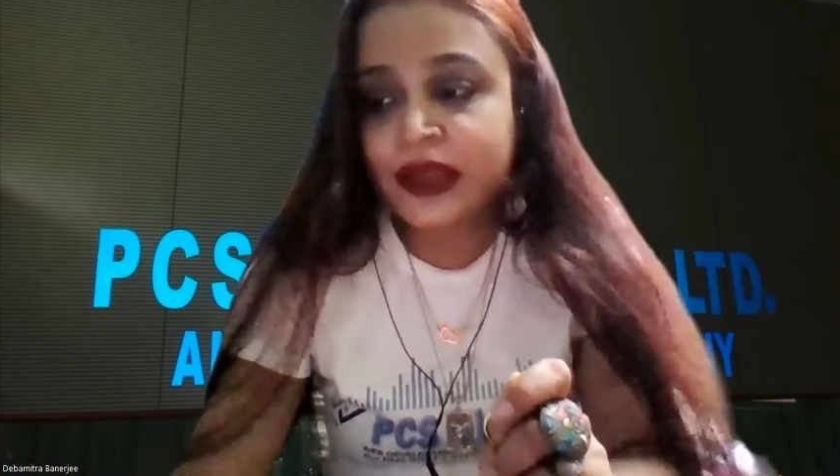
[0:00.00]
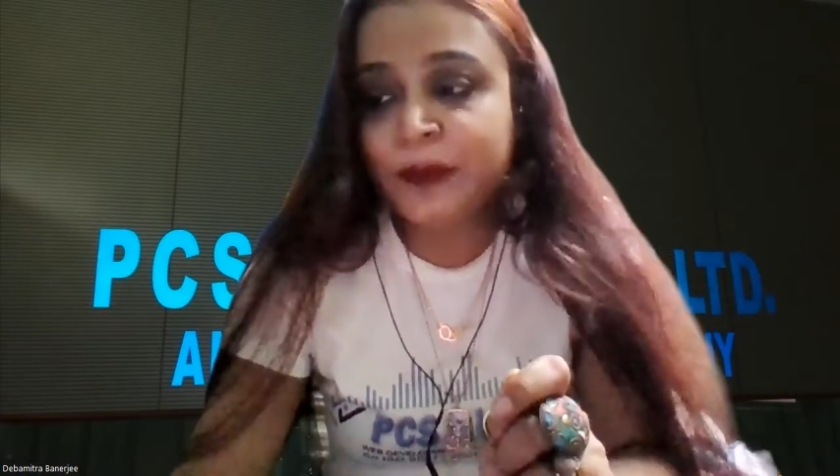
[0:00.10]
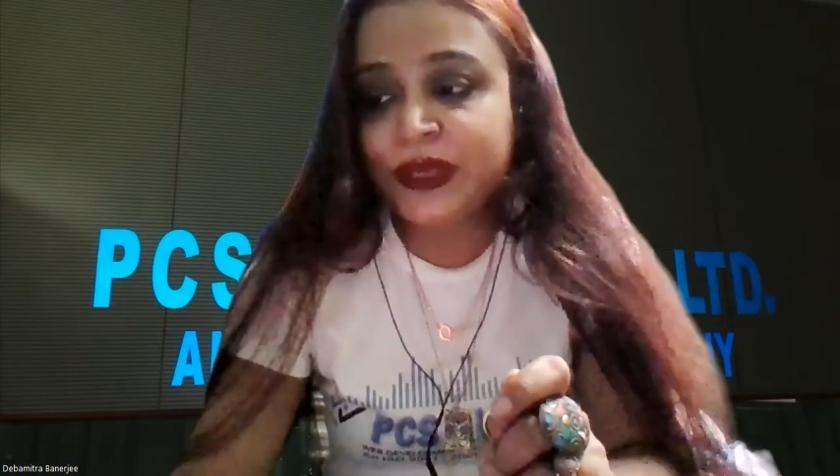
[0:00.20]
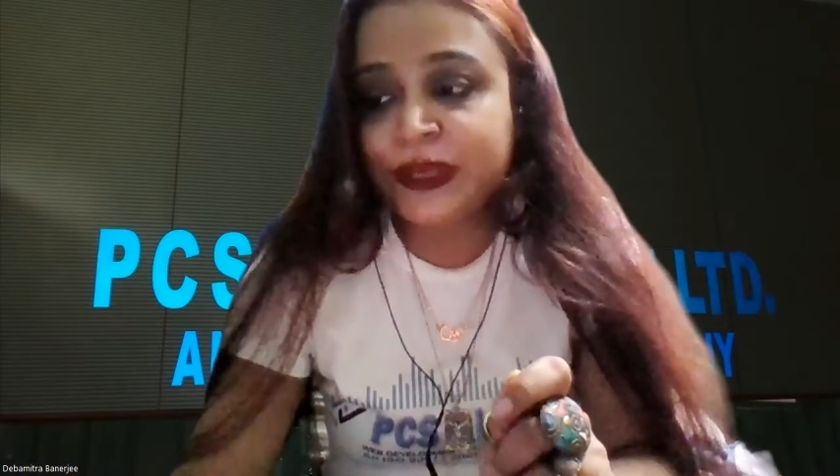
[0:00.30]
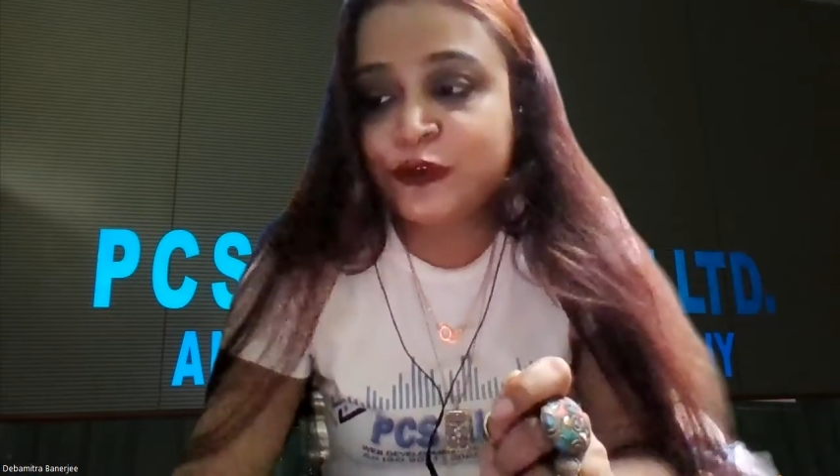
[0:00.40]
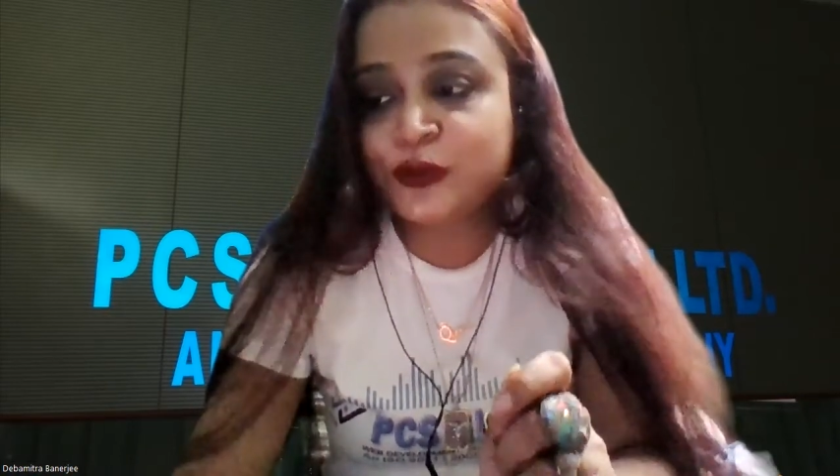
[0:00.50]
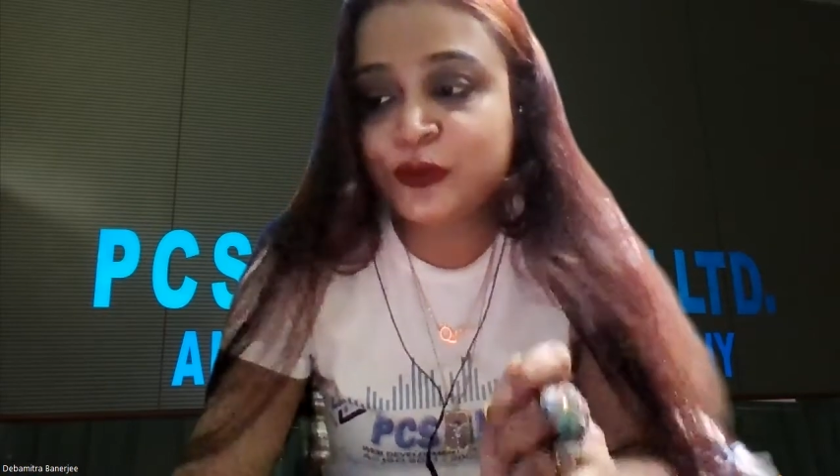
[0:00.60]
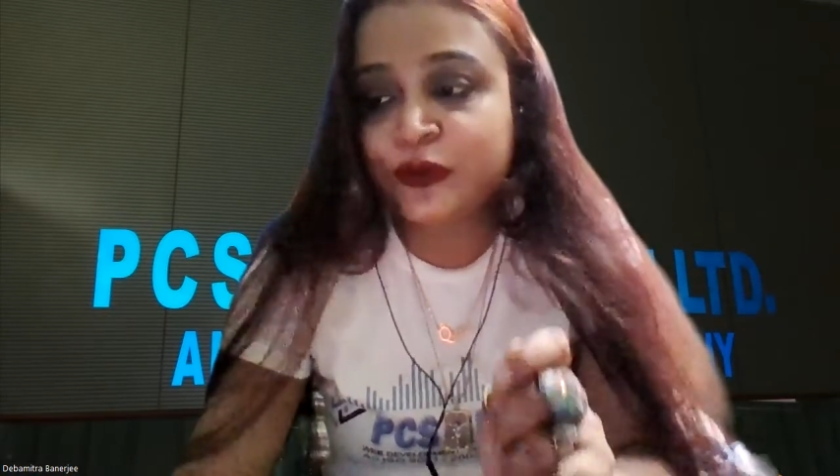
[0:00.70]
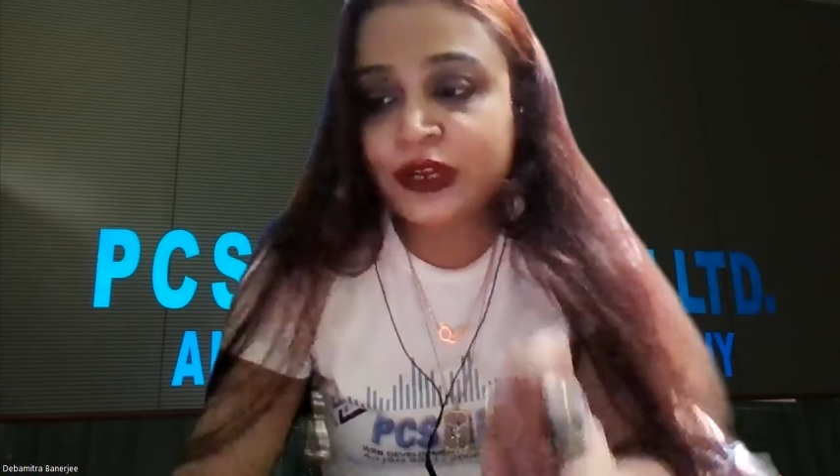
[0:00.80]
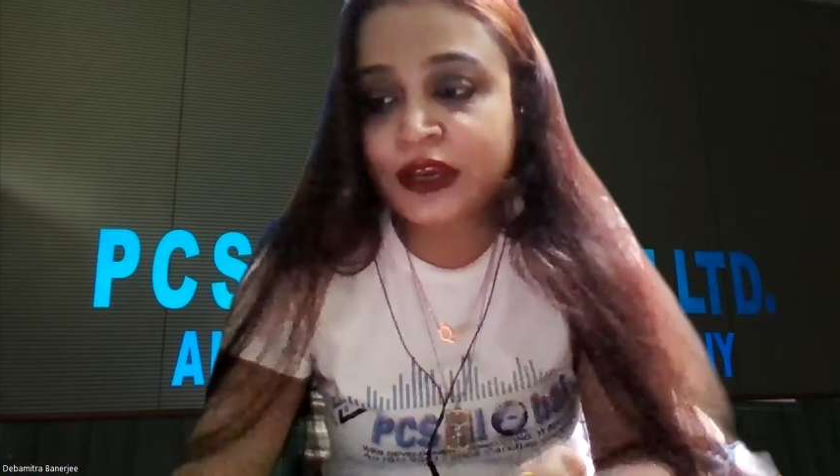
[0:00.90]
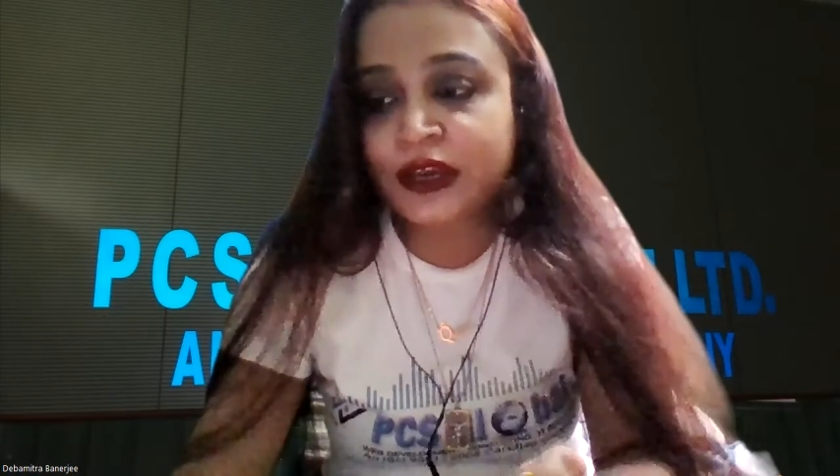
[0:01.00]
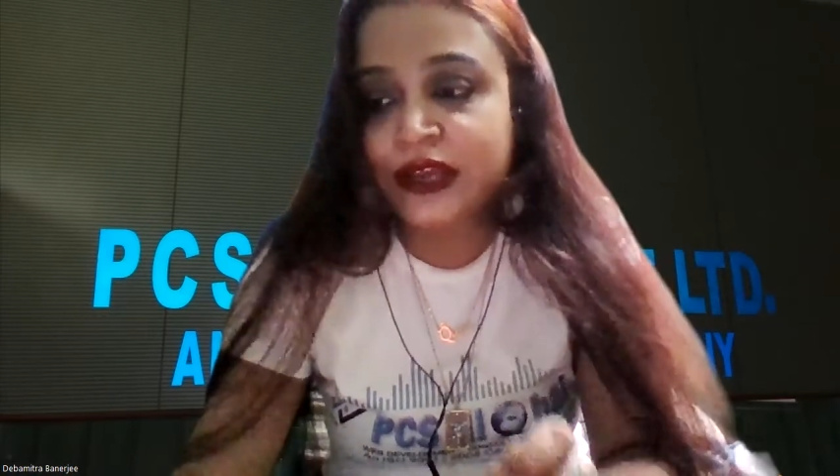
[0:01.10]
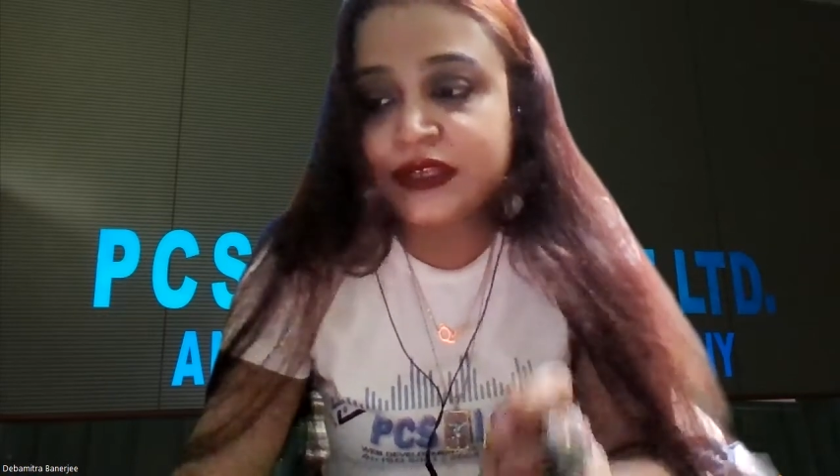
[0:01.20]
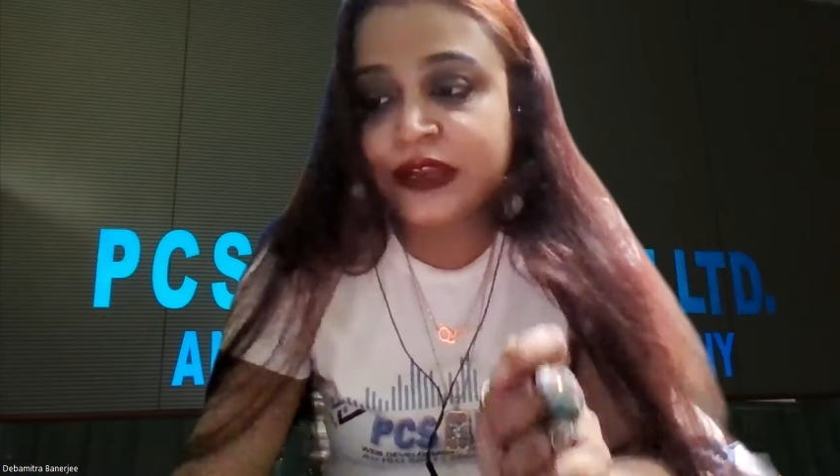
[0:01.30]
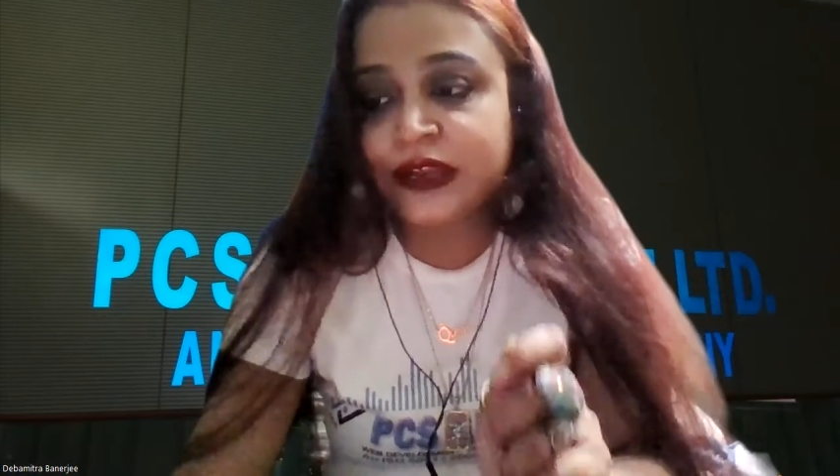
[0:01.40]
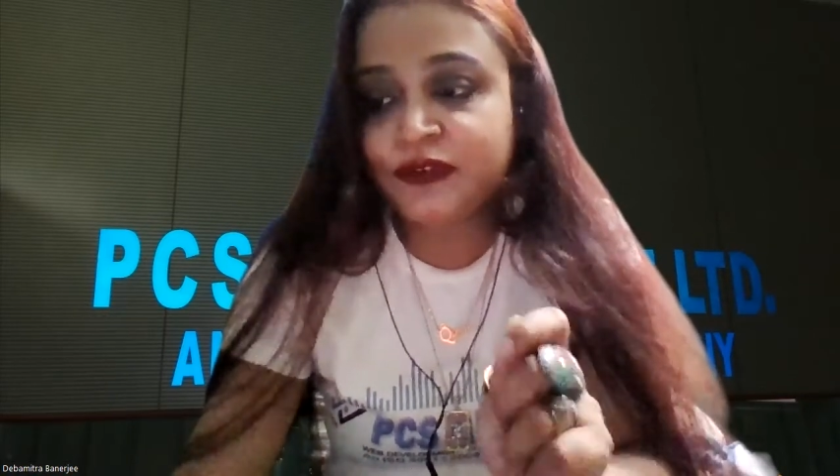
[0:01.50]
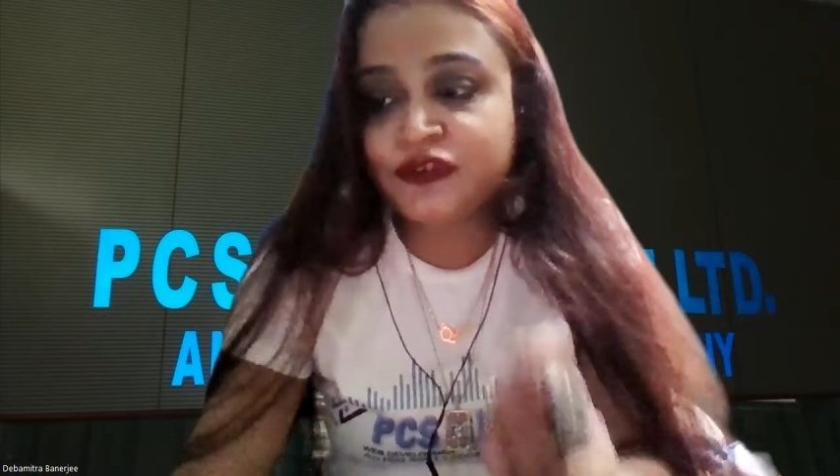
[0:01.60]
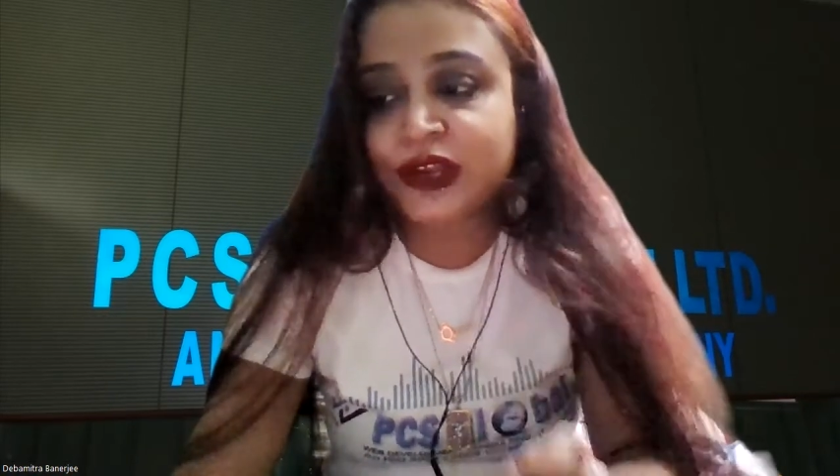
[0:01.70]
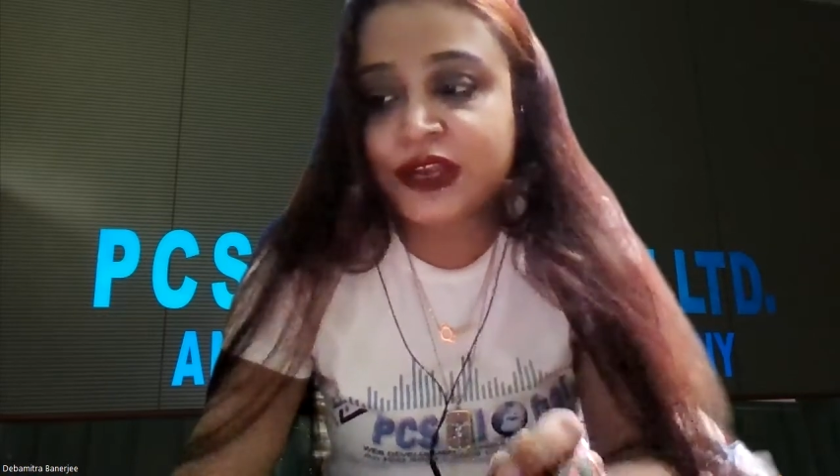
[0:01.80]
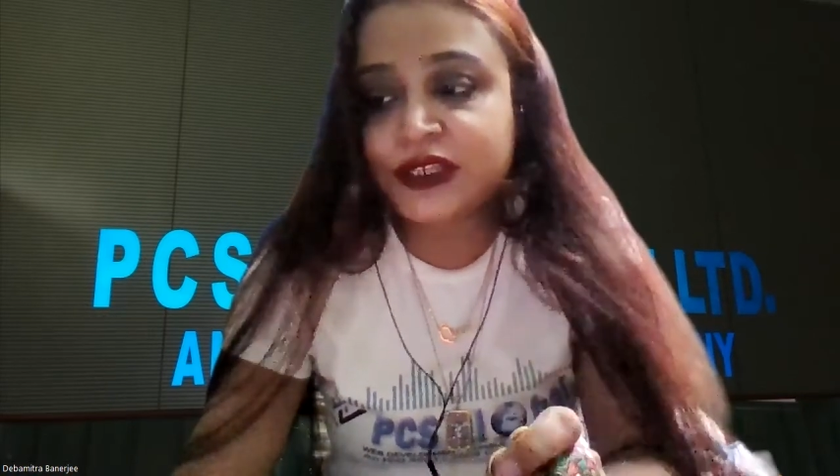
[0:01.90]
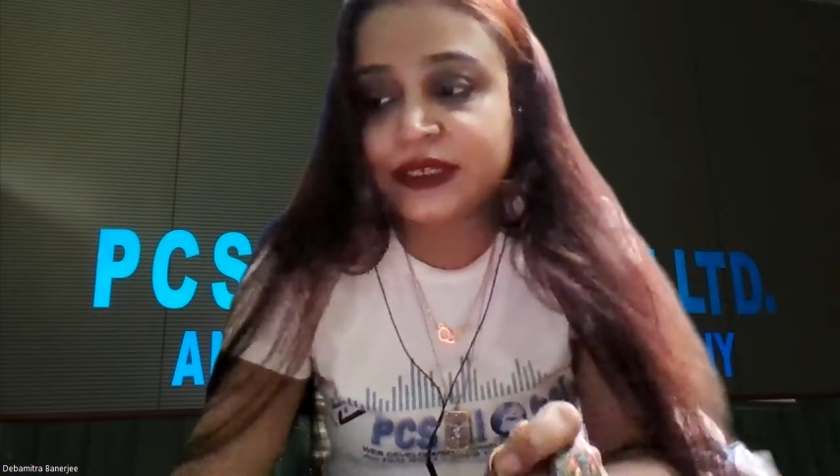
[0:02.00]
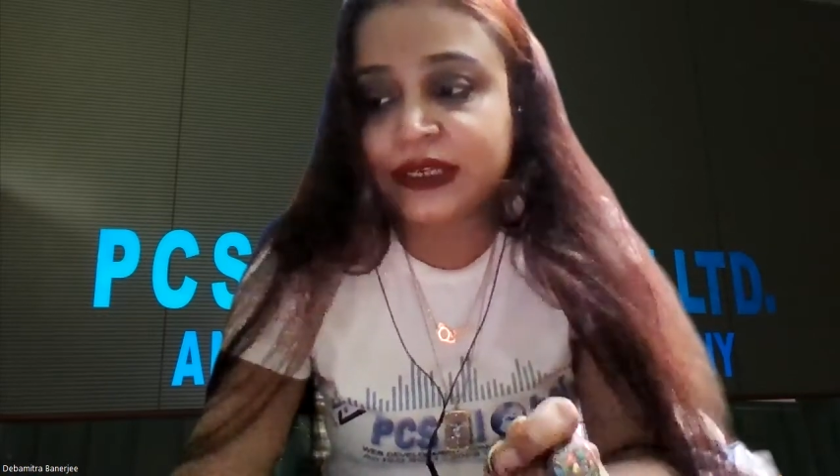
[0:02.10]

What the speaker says: be useful in analyzing and visualizing